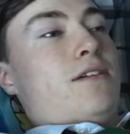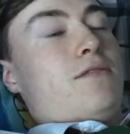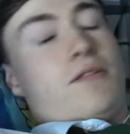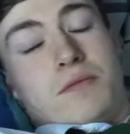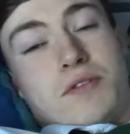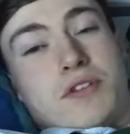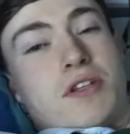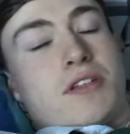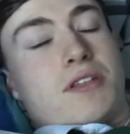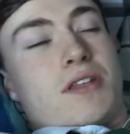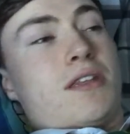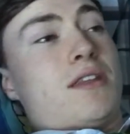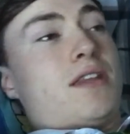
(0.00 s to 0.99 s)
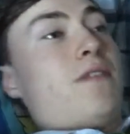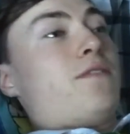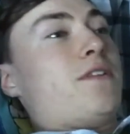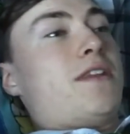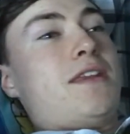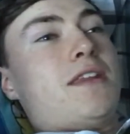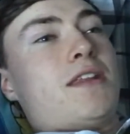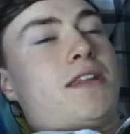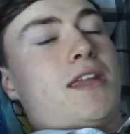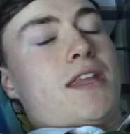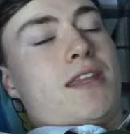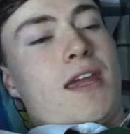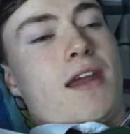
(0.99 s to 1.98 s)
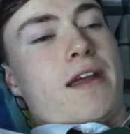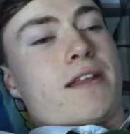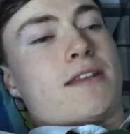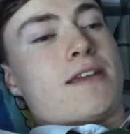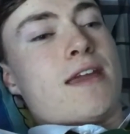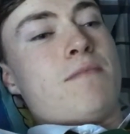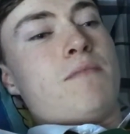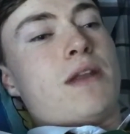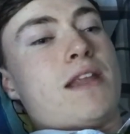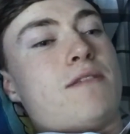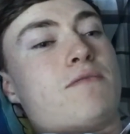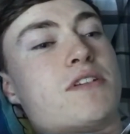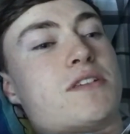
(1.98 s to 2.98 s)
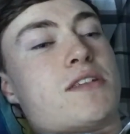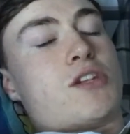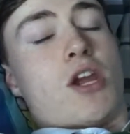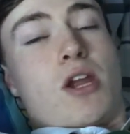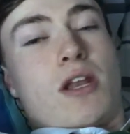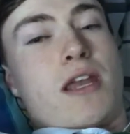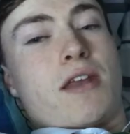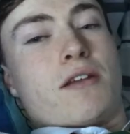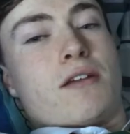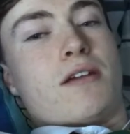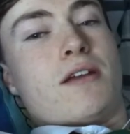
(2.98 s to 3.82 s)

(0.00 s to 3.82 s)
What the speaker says: It was just a different thing that they did there. And Kimberly was the cheerleader,